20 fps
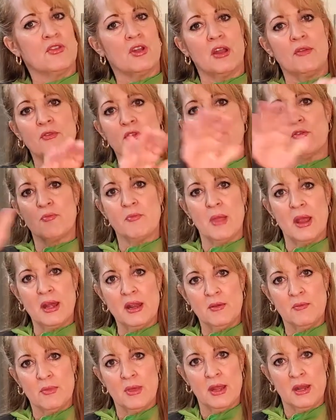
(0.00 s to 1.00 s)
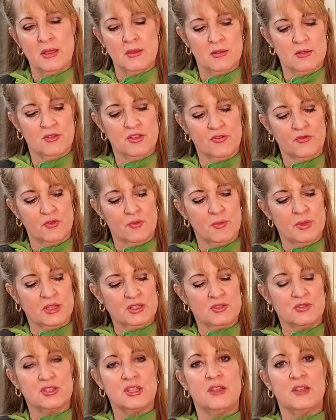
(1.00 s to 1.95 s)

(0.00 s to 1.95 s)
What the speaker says: and I've used many, many different mixers.